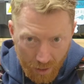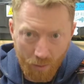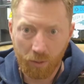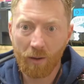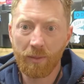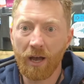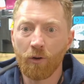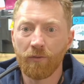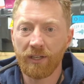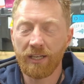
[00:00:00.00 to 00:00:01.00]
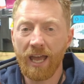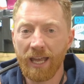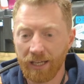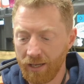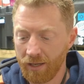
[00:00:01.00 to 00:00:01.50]
pop that over your
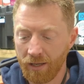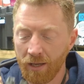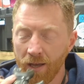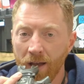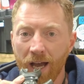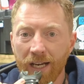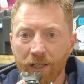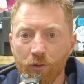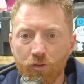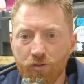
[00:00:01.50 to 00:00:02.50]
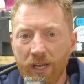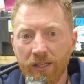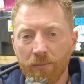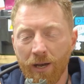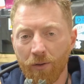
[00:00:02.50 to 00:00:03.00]
neck and it can go straight in
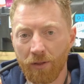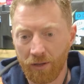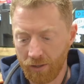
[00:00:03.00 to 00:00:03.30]
the mouth.